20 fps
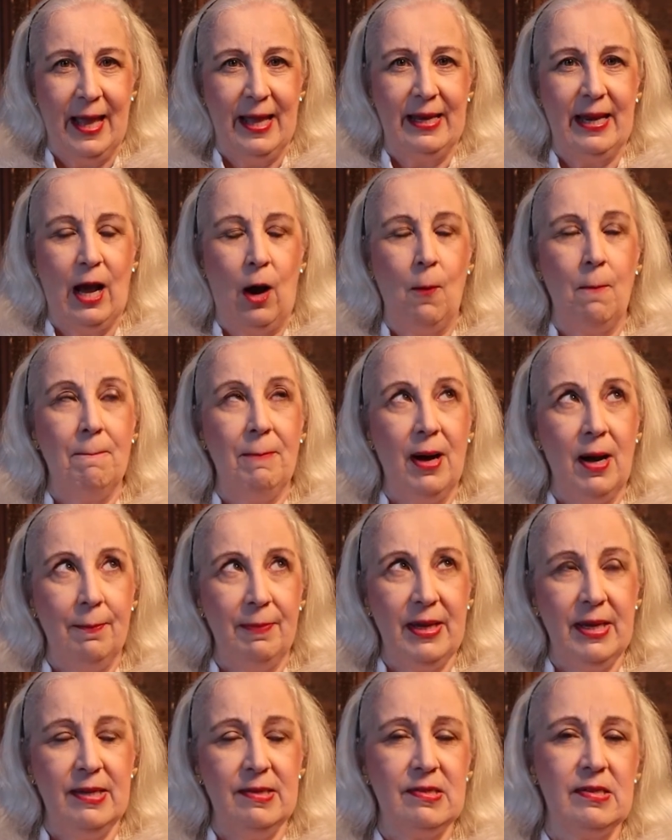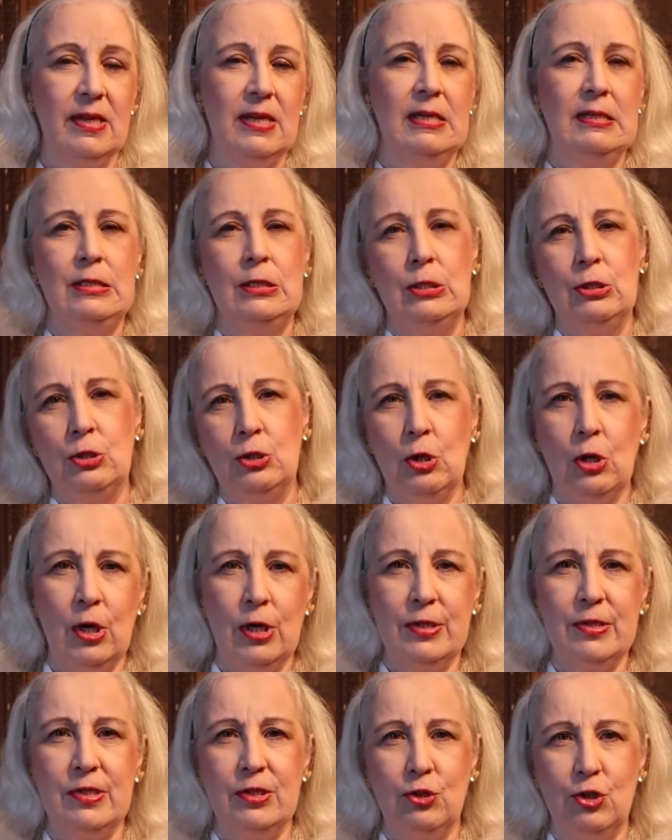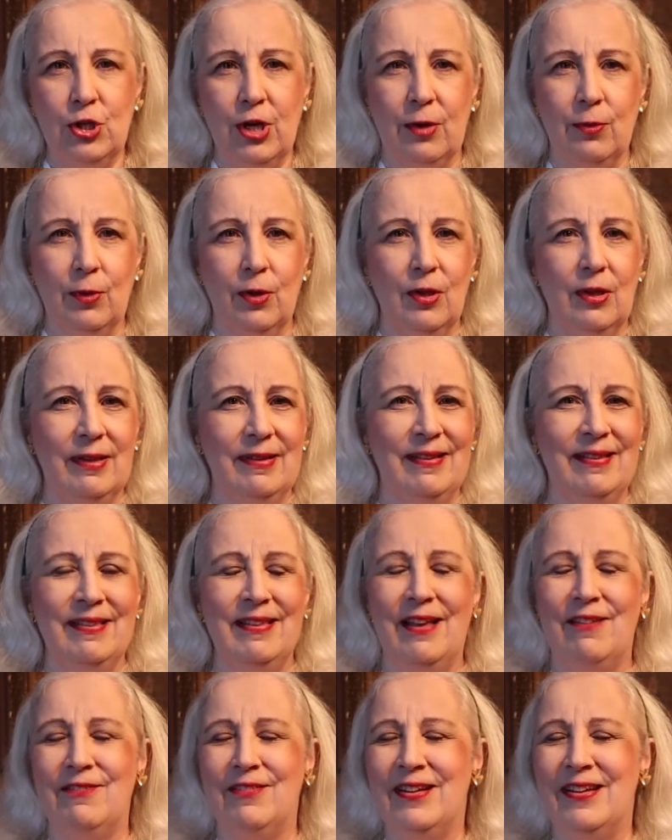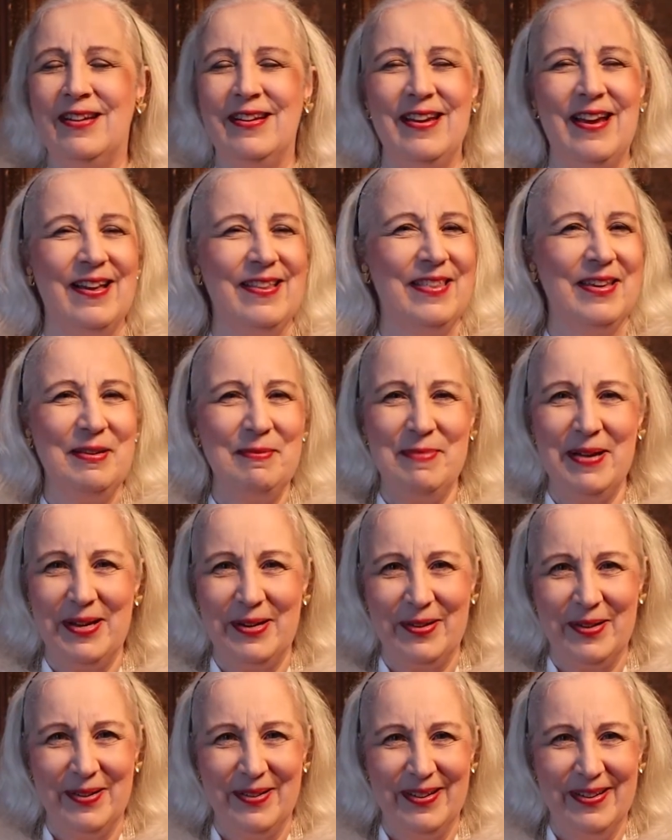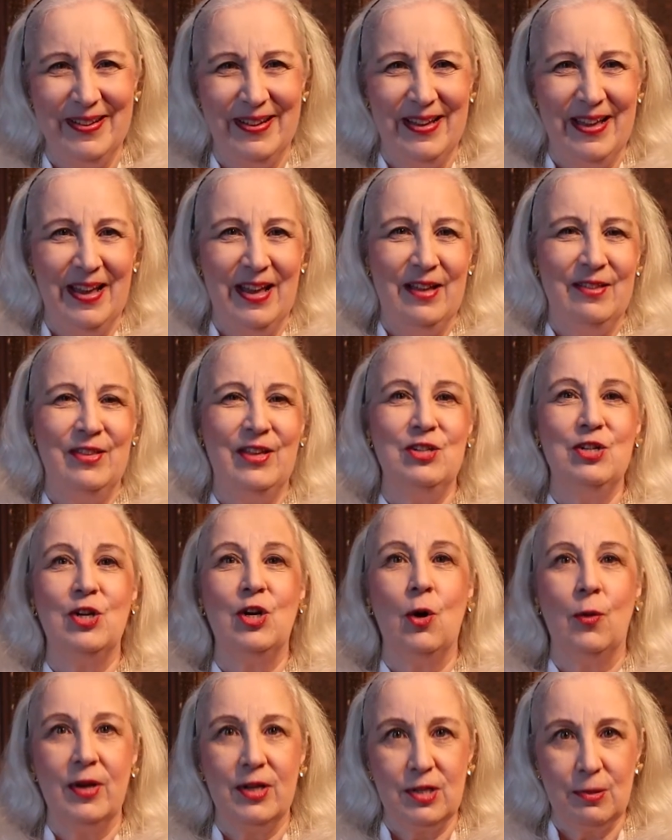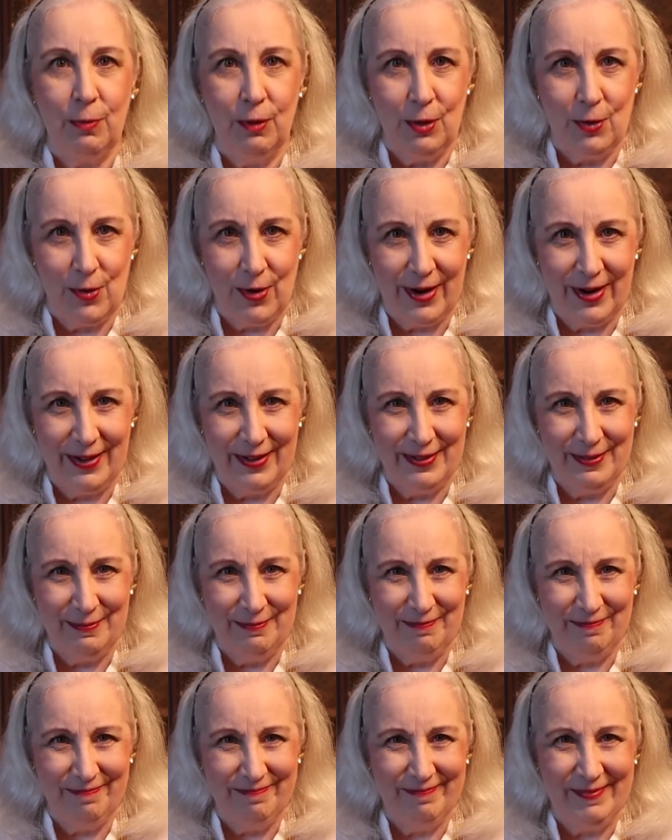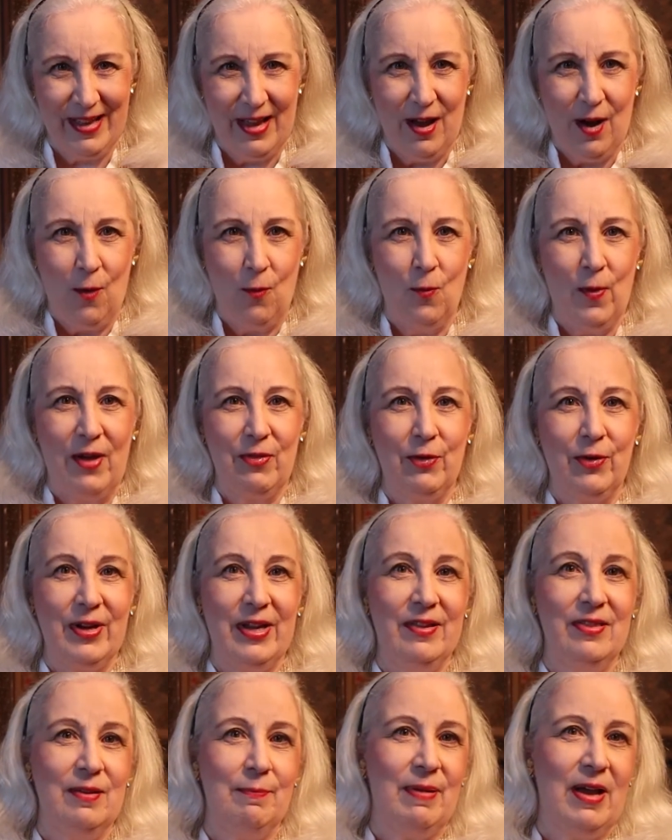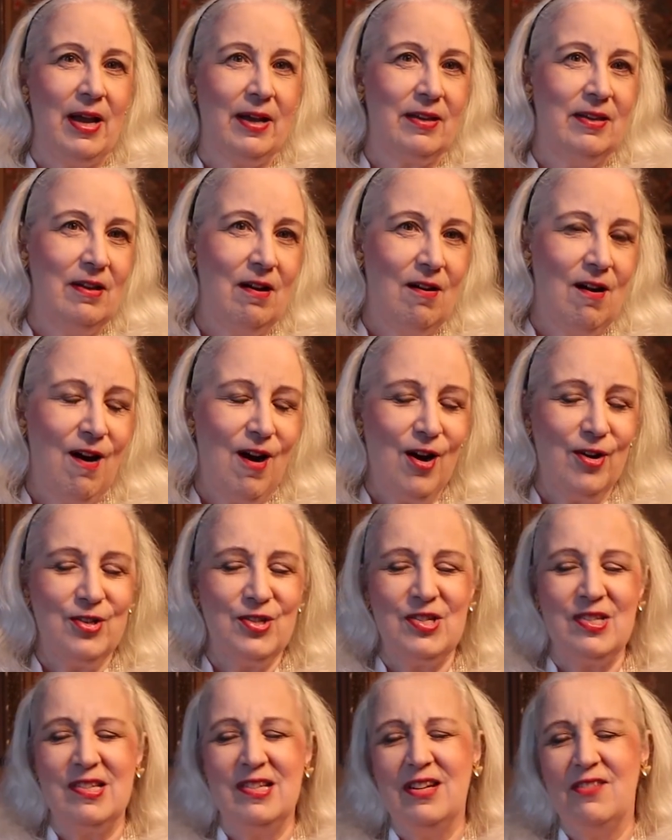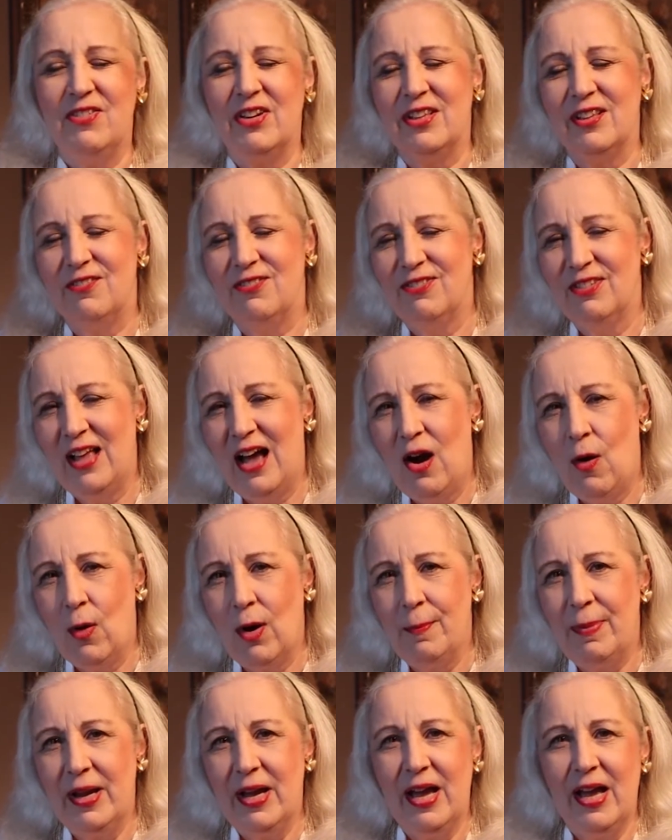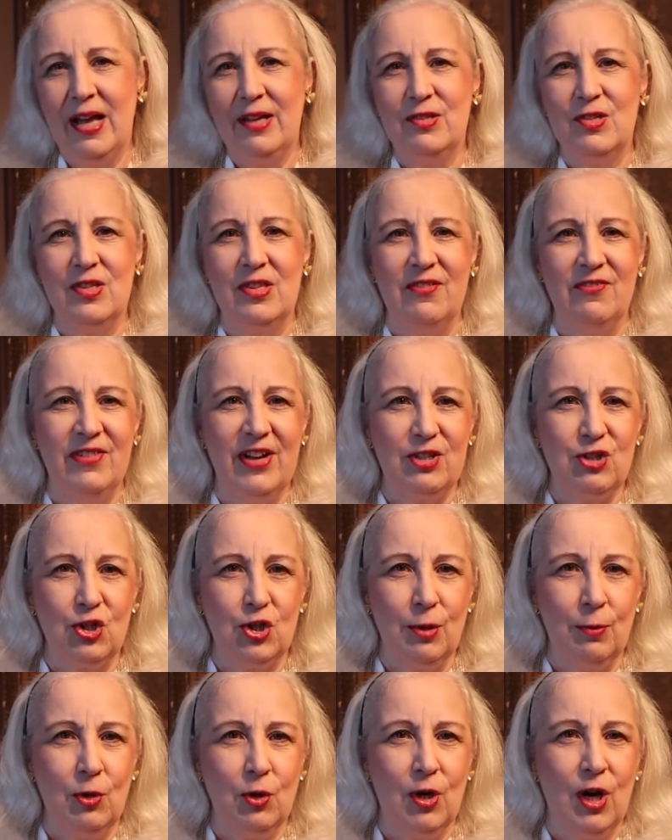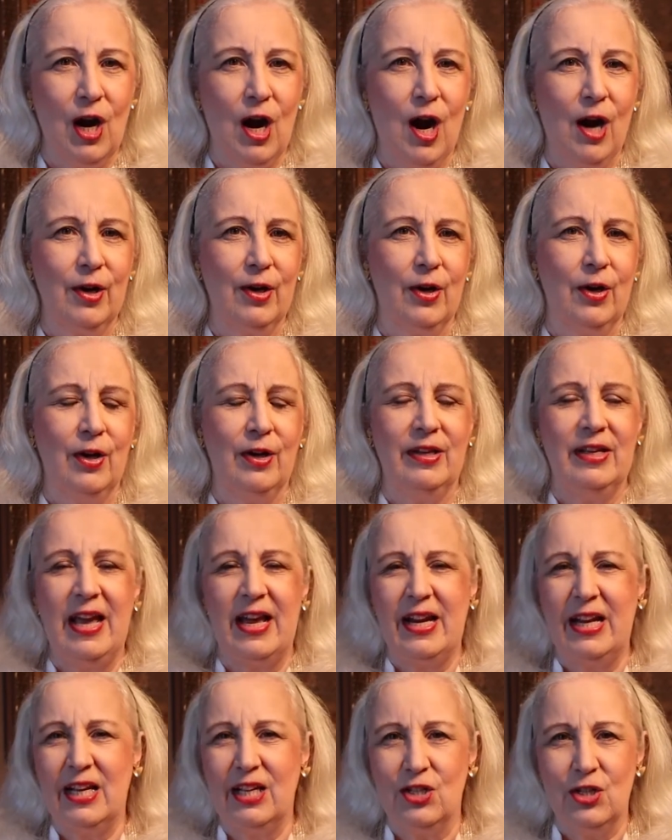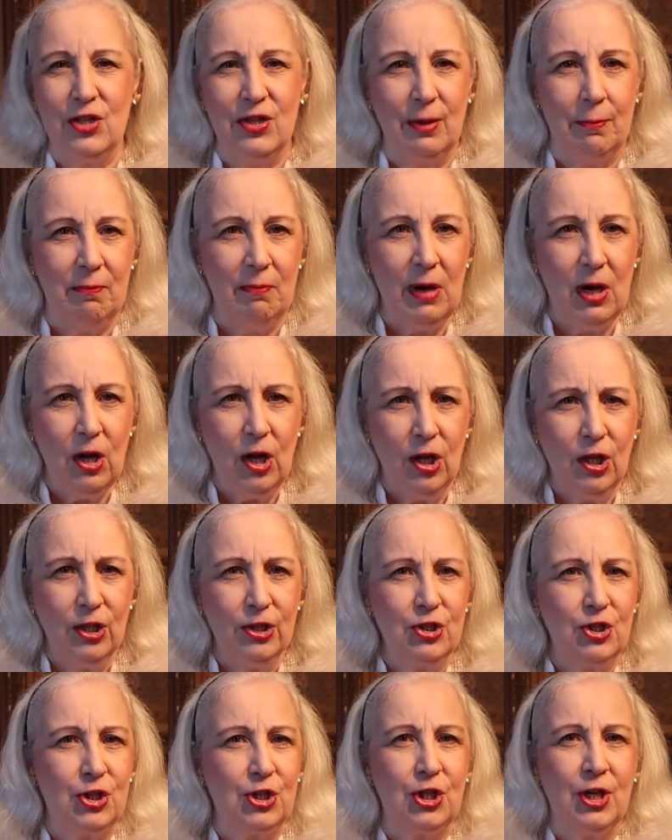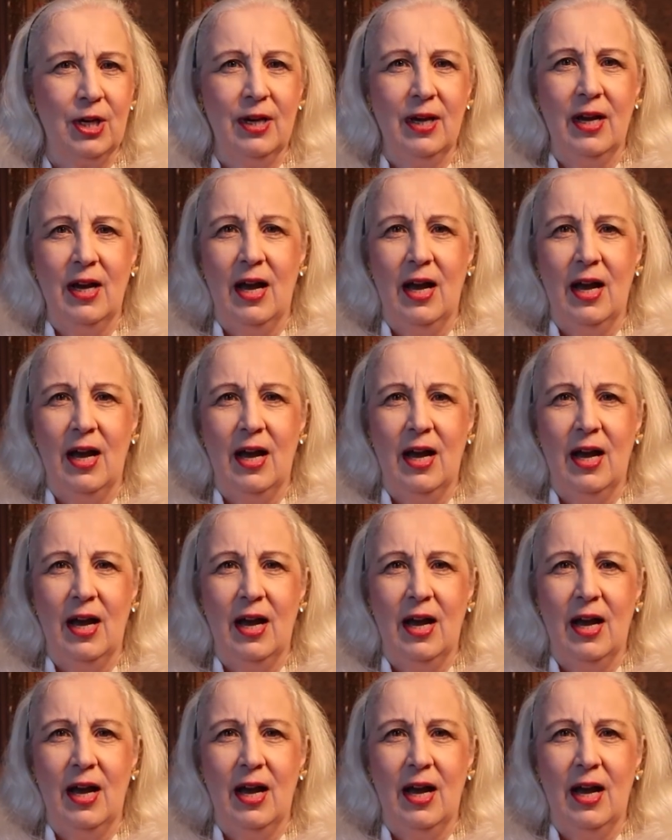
Now, puppies, dogs in general, love nothing better than to go exploring. Whether in the backyard, sniffing the flower beds, the vegetable garden, getting into the mulch.